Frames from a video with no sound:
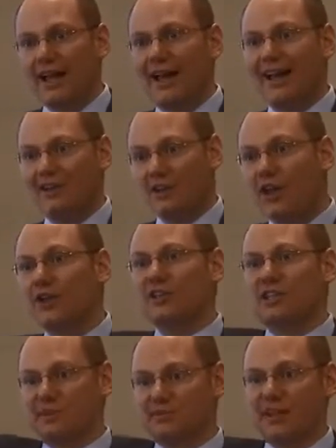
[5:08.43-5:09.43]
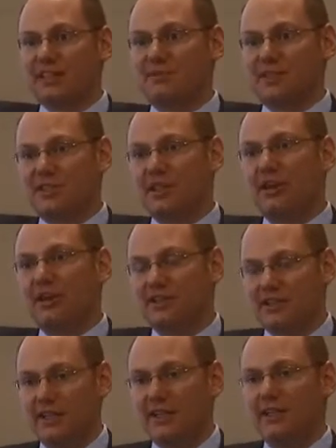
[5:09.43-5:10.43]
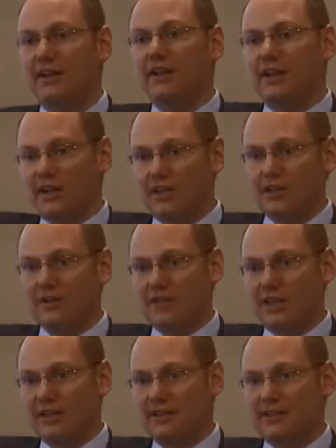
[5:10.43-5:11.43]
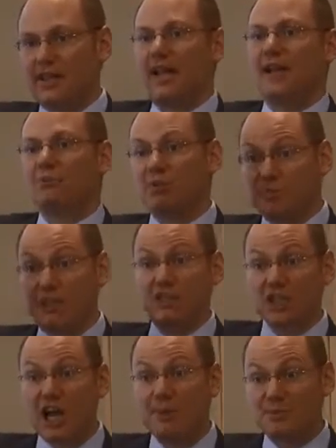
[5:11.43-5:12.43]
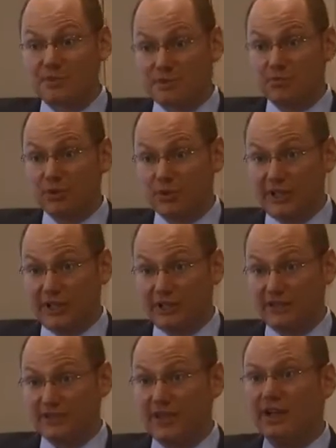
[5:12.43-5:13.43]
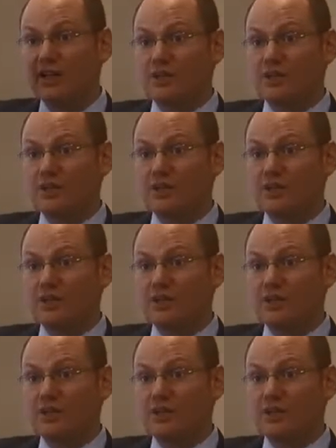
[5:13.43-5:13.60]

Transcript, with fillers: and long-term investments in R&D and all those things and permanent jobs for employees